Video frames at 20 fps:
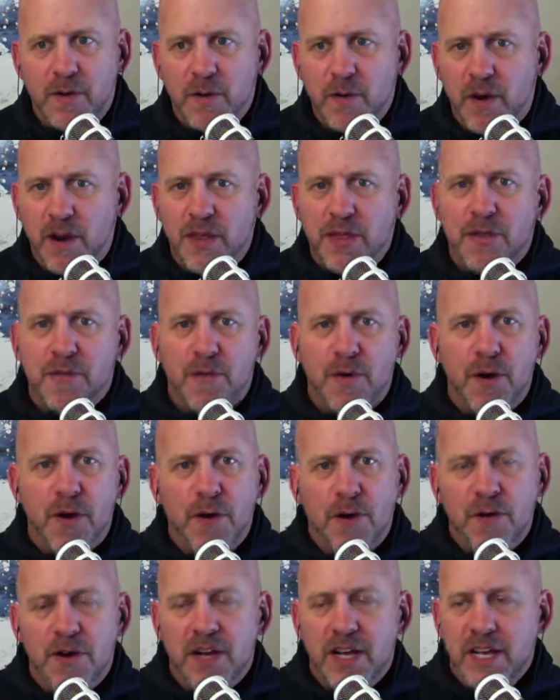We want to
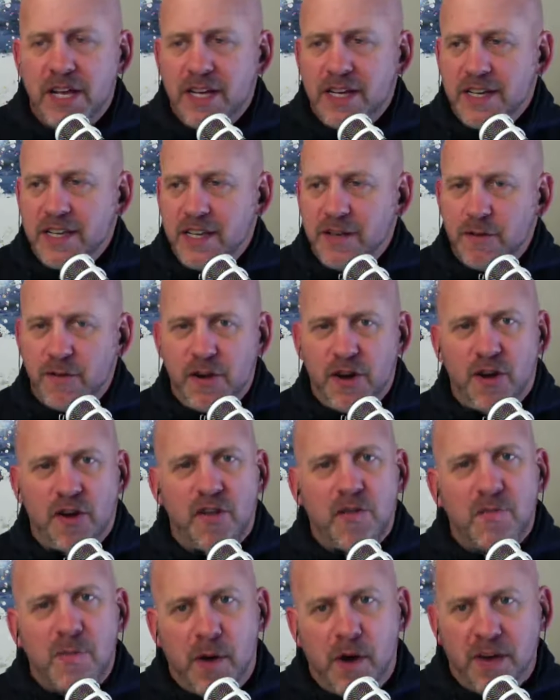throw,
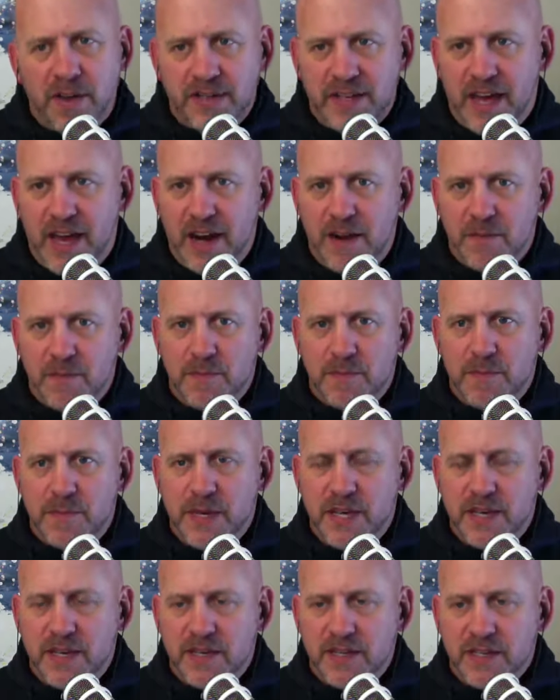curveballs at them
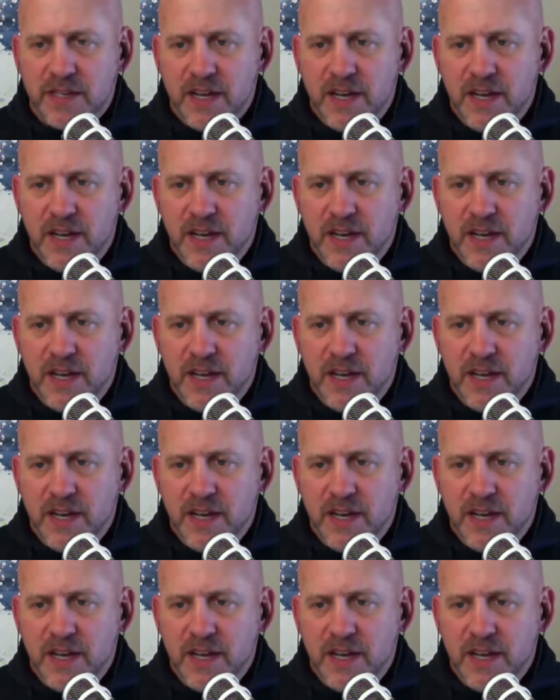because,